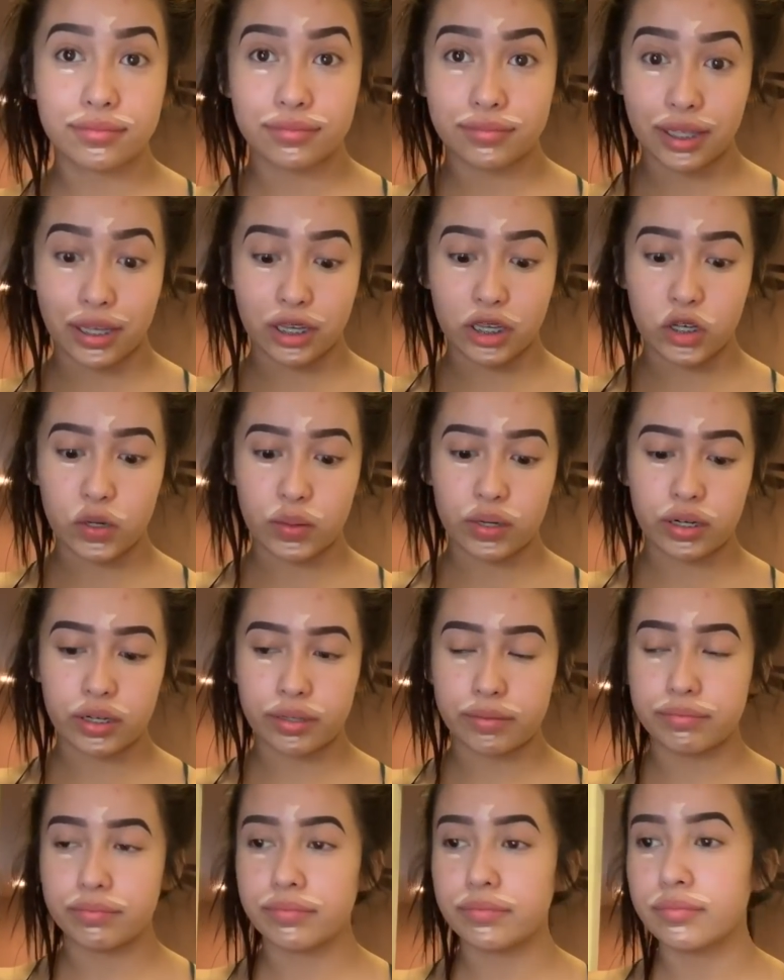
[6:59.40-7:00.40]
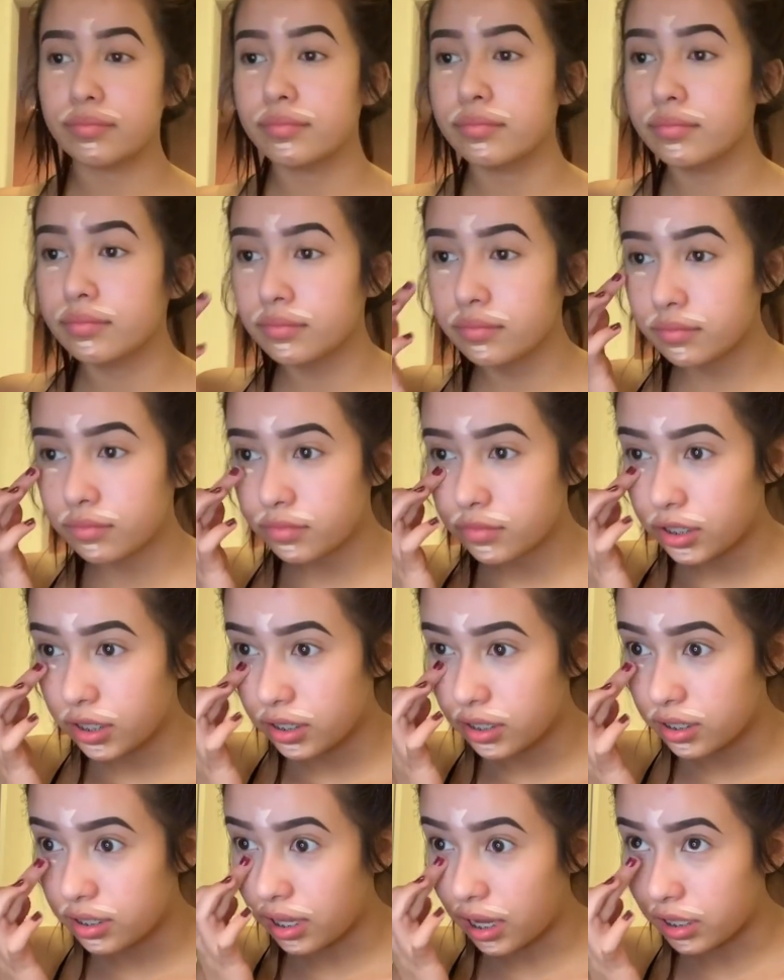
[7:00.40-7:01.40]
thing going on?
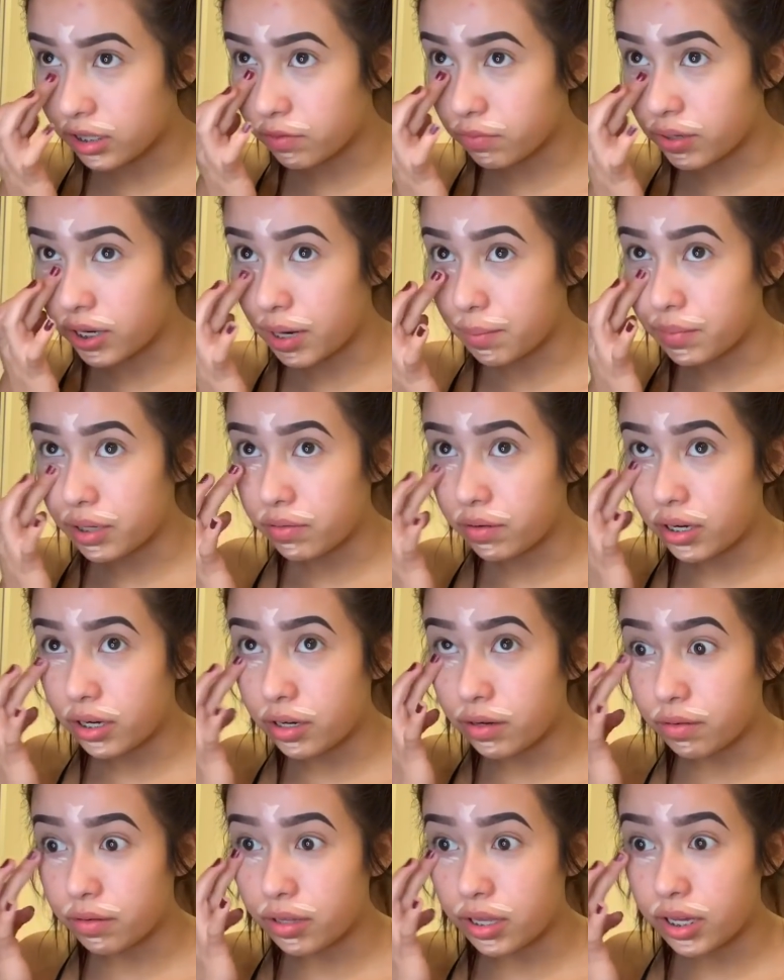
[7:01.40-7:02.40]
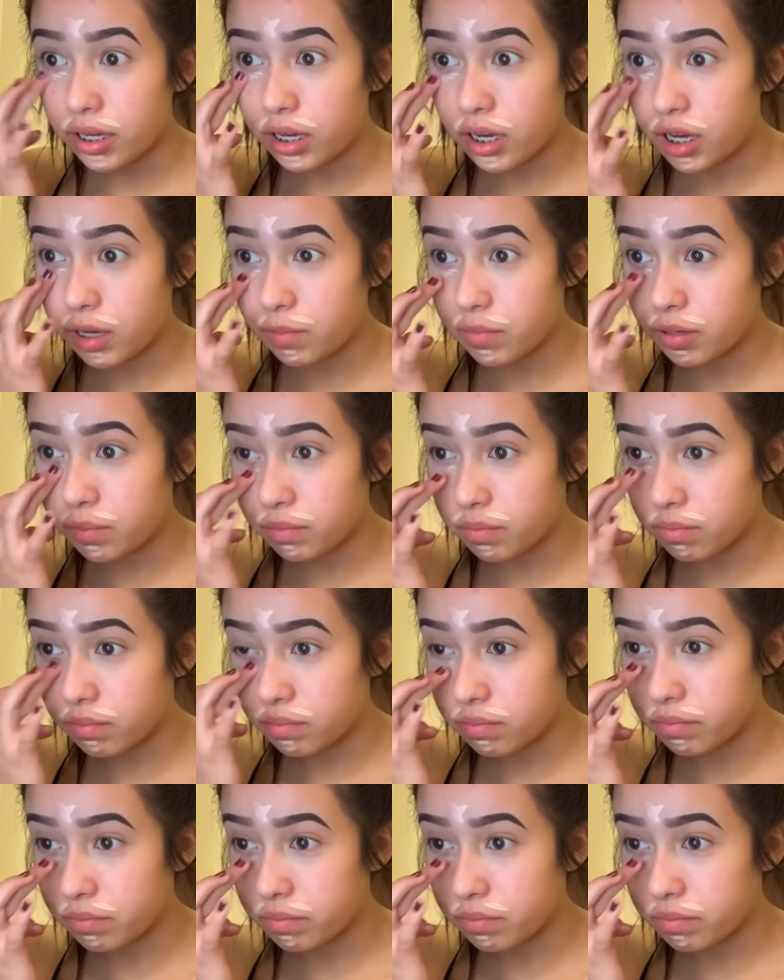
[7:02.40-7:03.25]
Because that's what I'm in right now. Like, I'm in